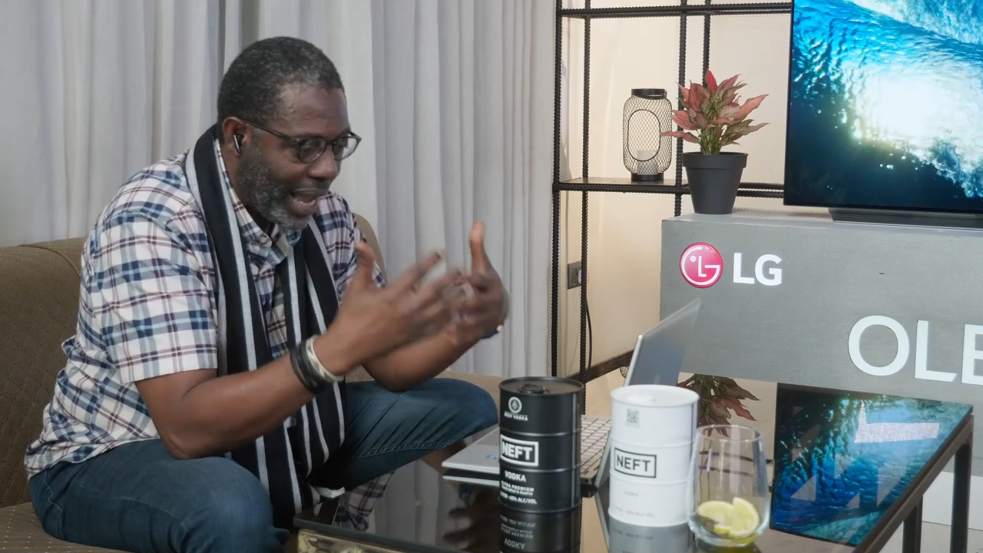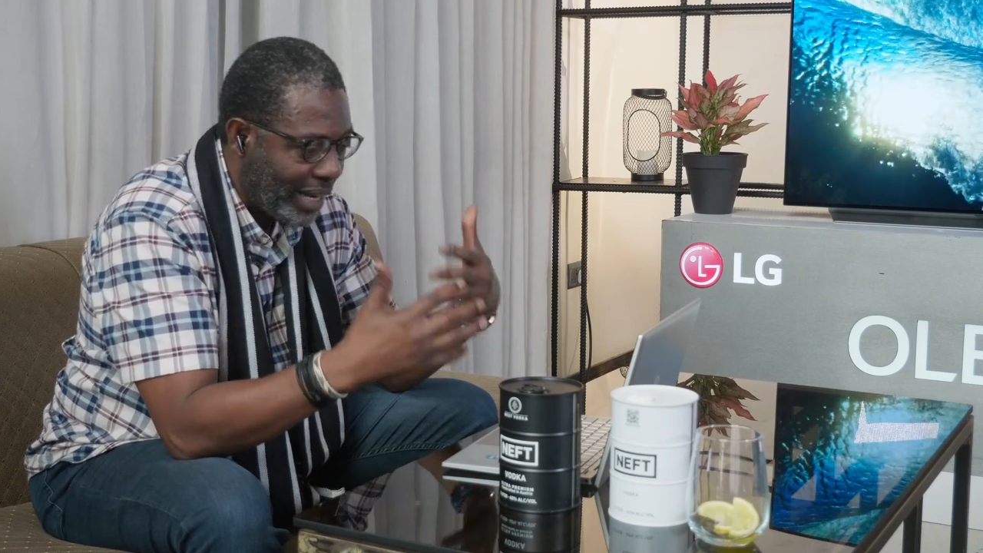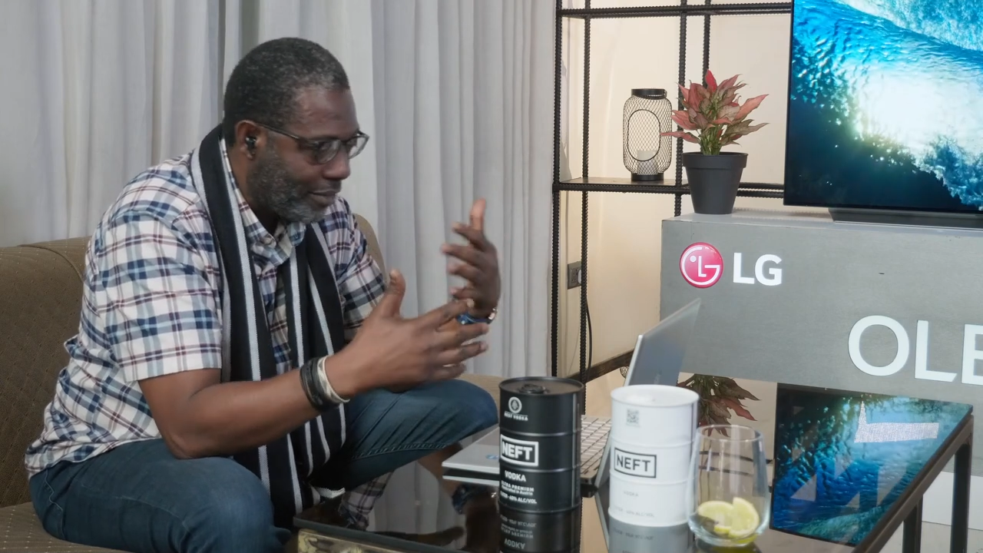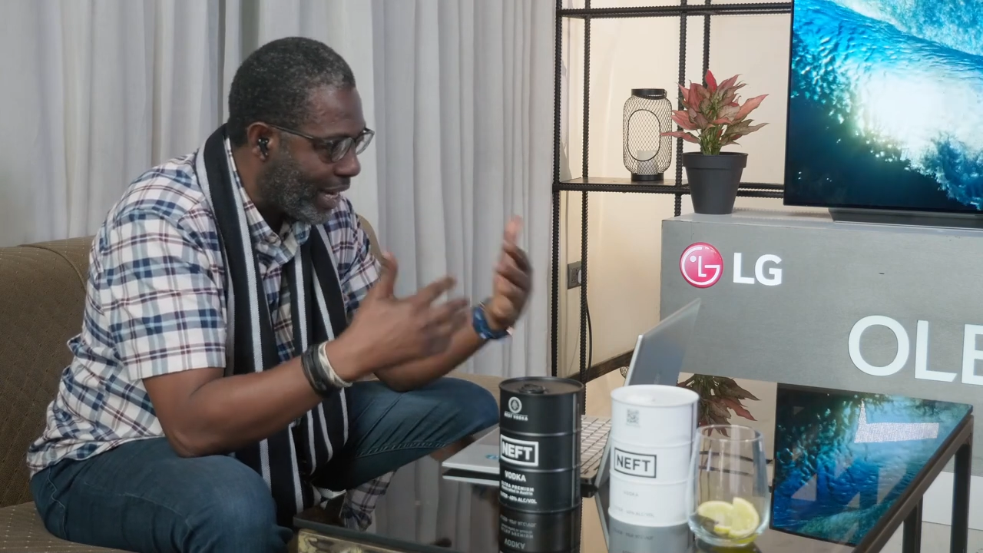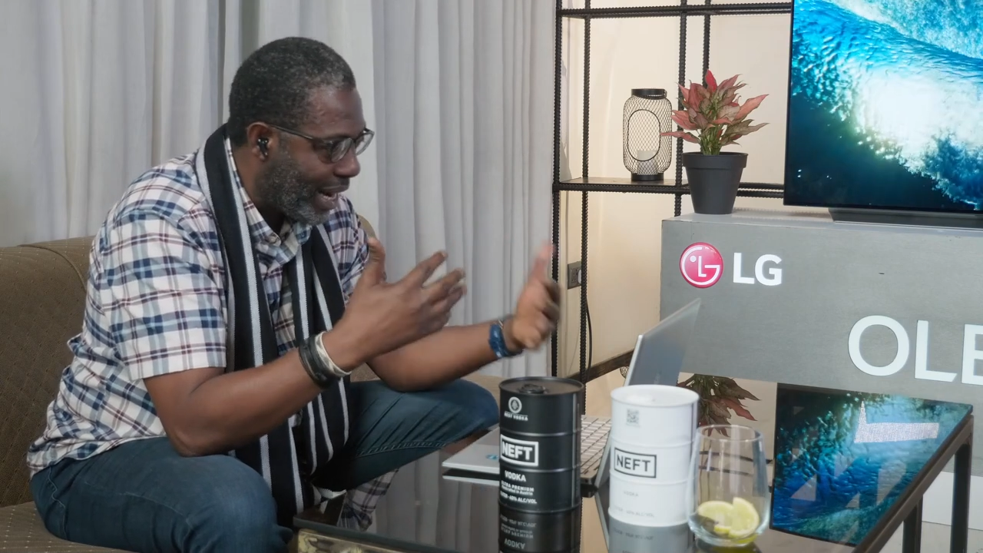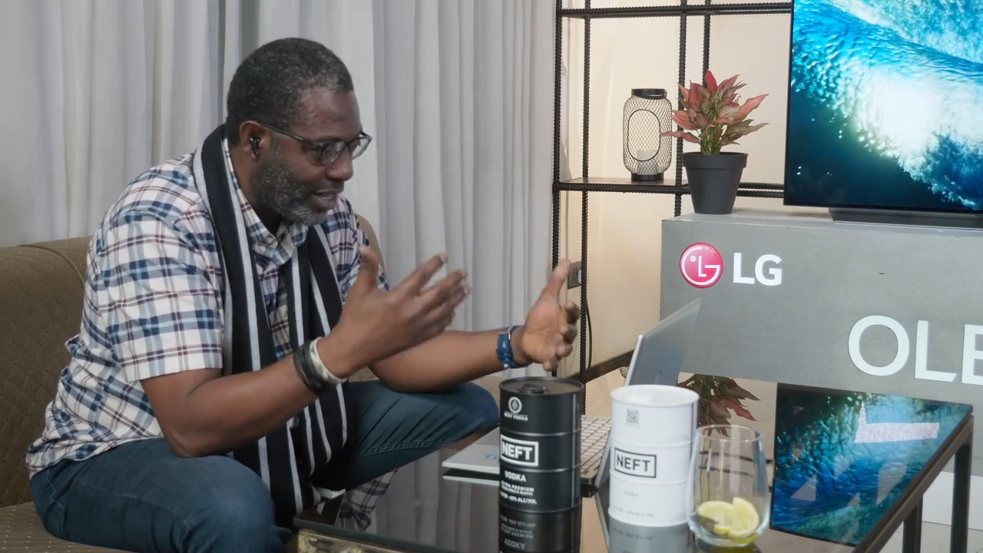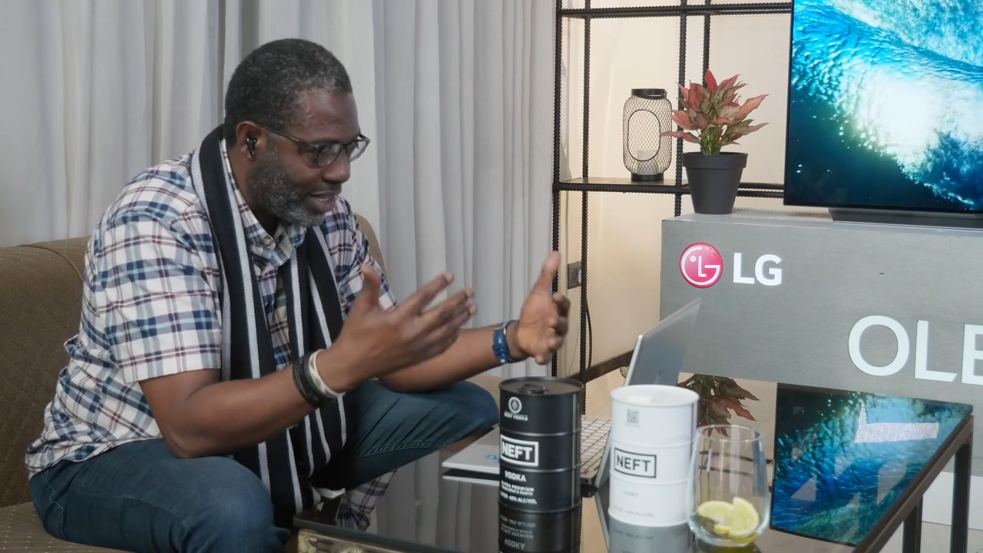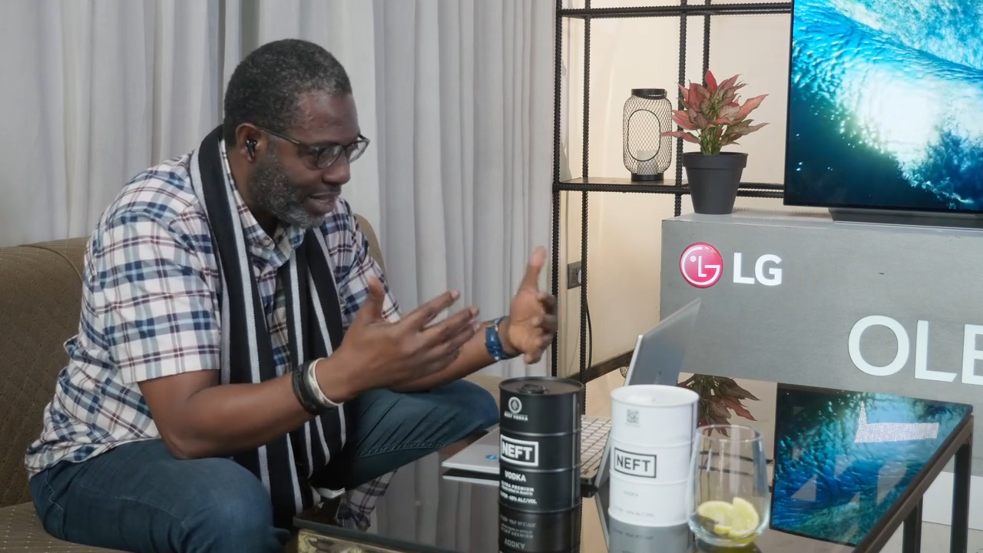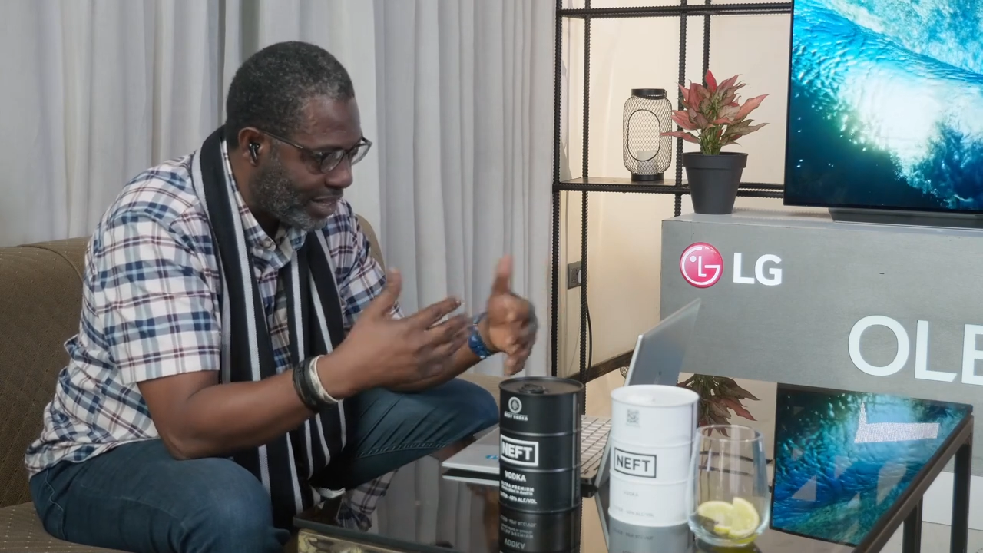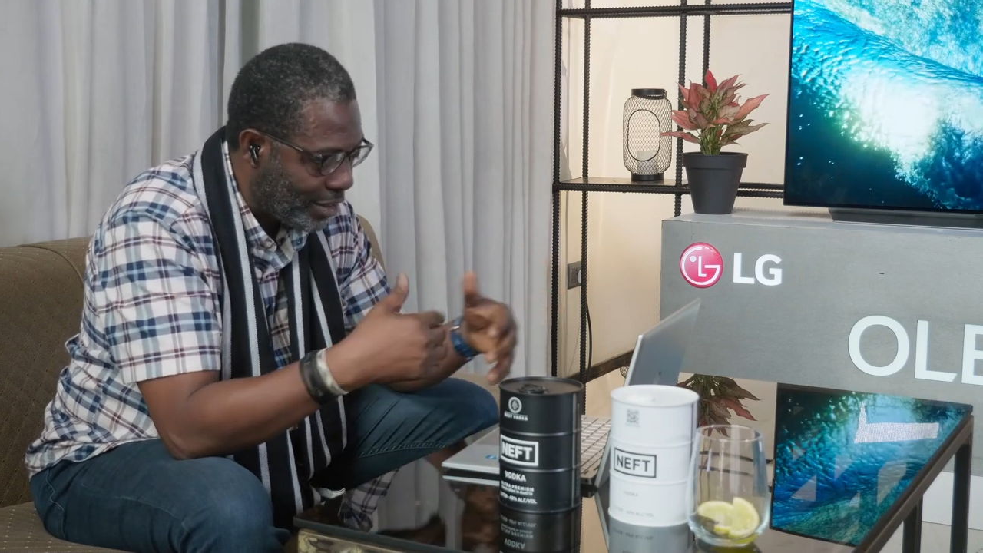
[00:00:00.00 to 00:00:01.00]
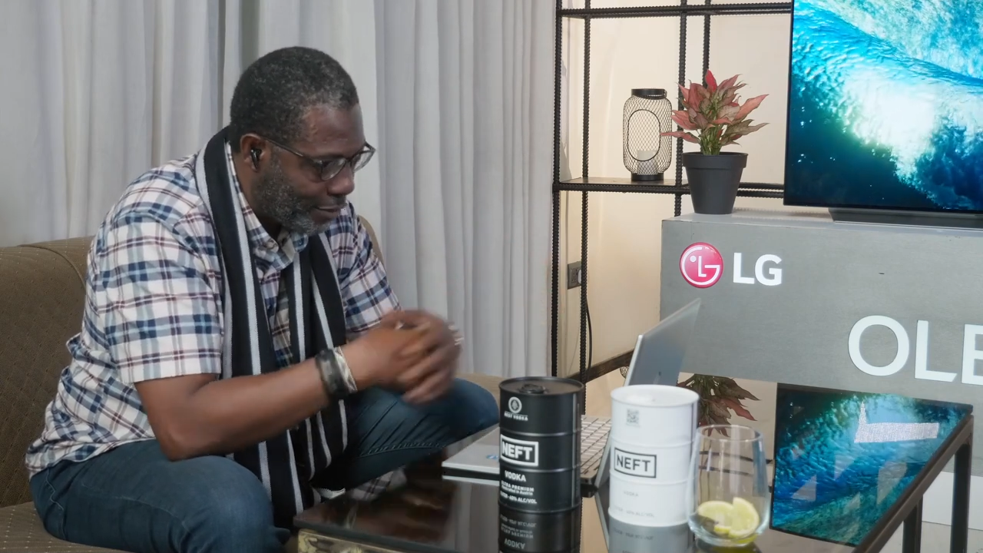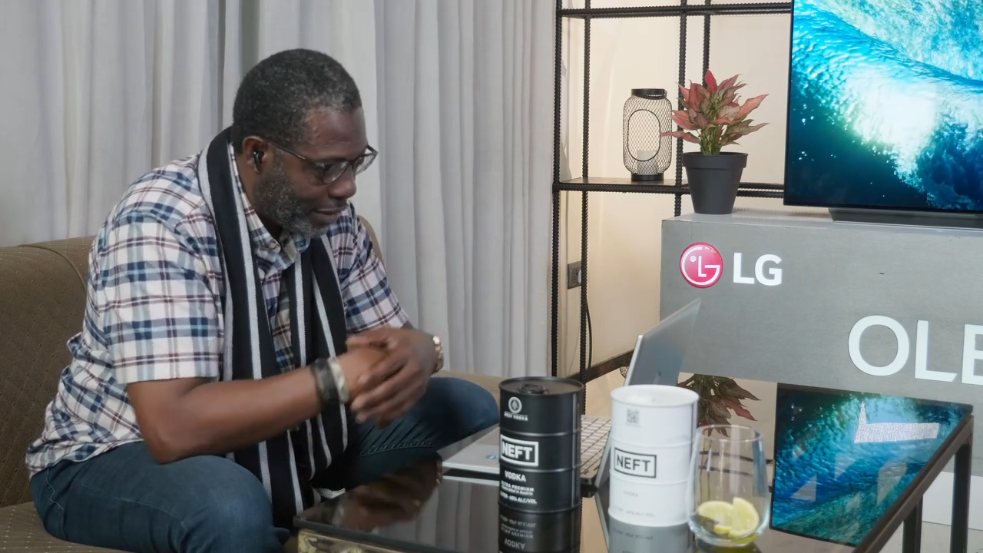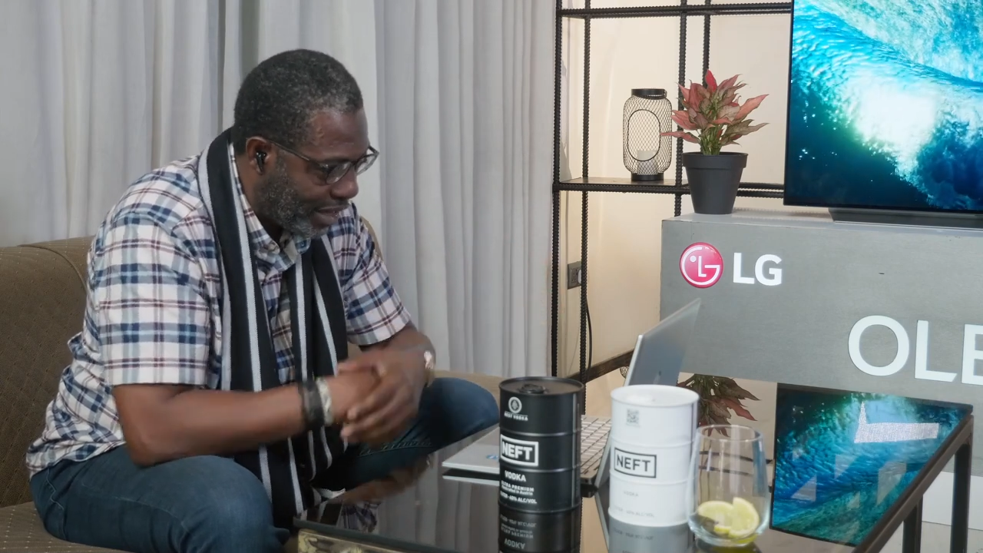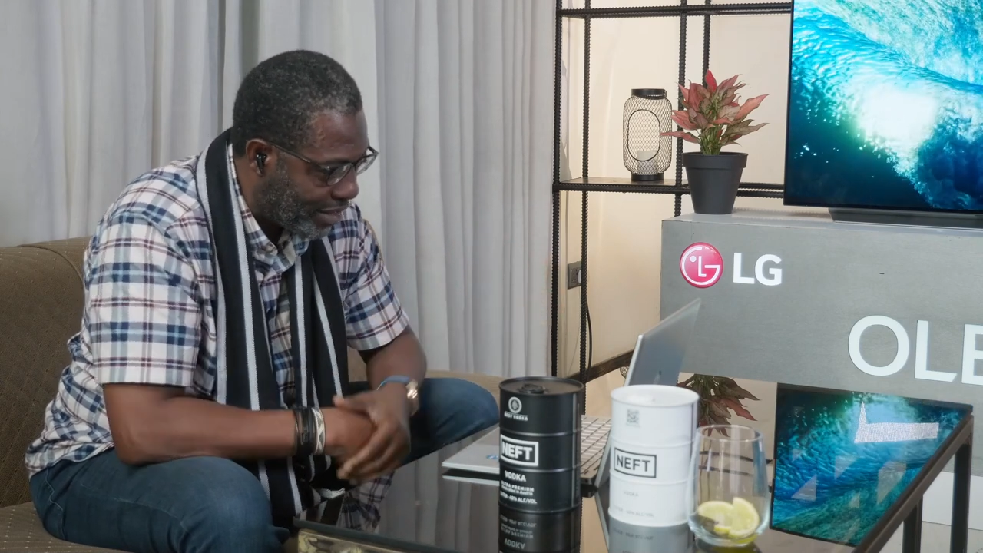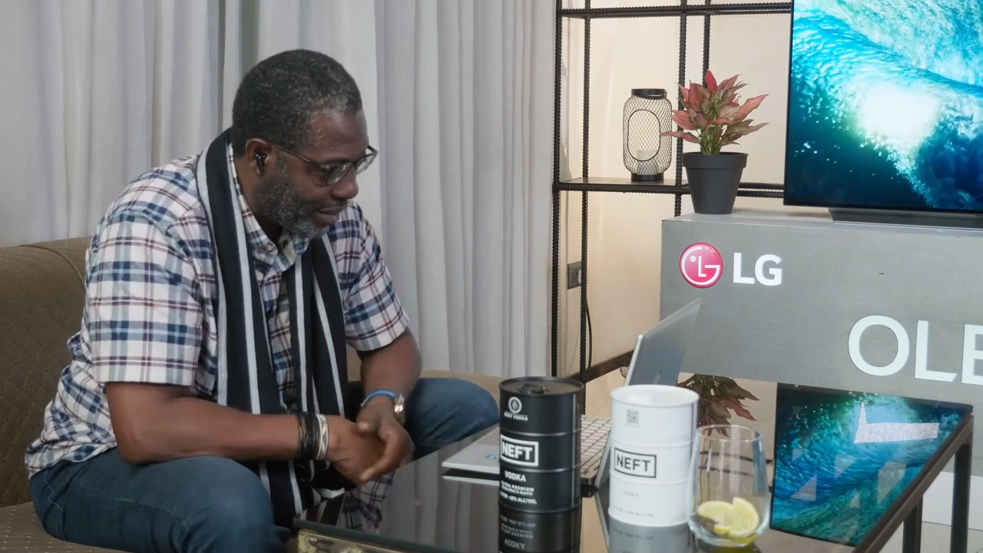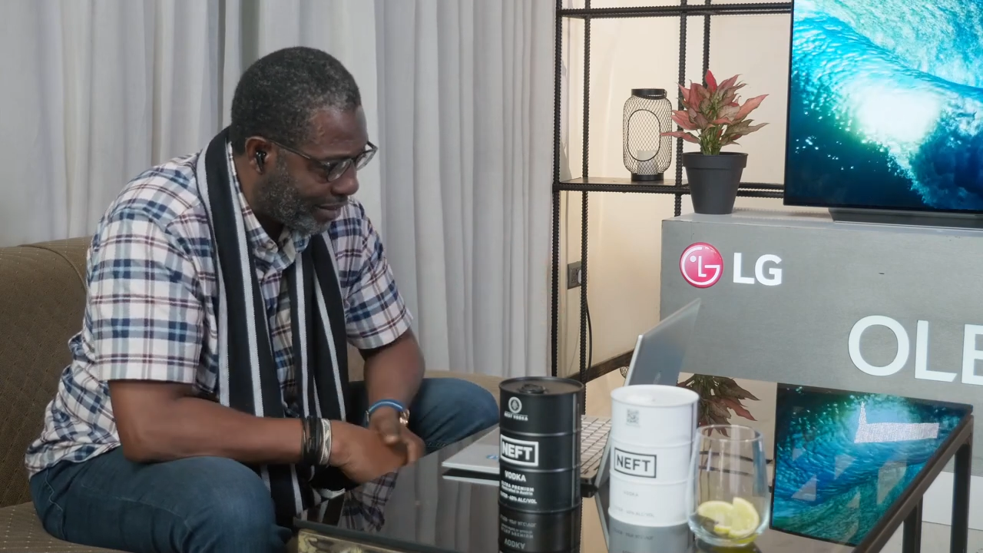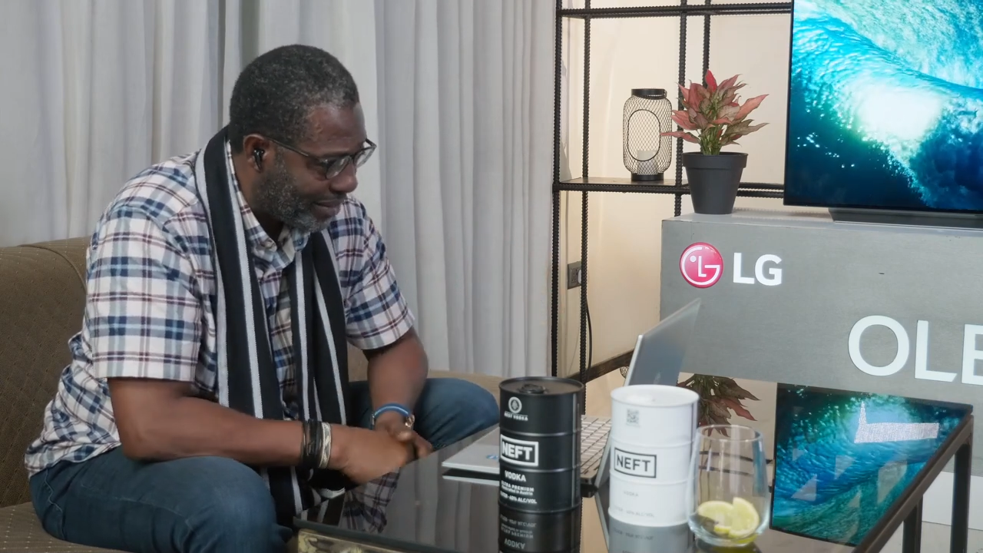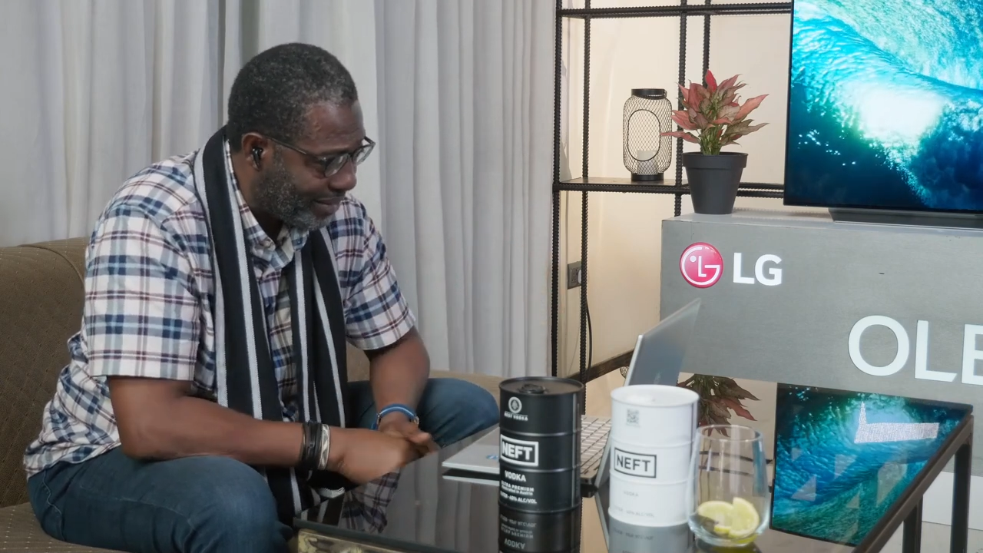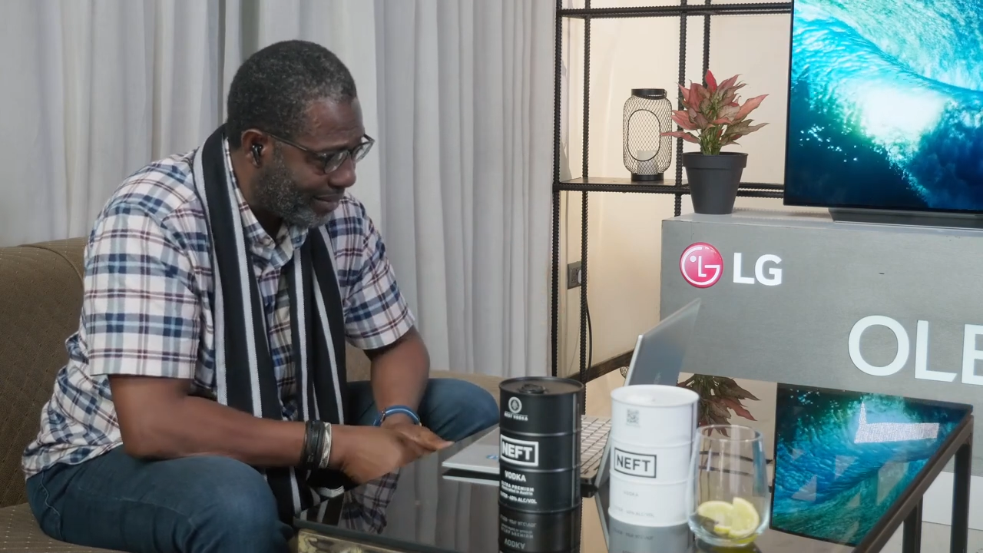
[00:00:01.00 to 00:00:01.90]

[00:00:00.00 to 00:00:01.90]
kind of challenges are you facing?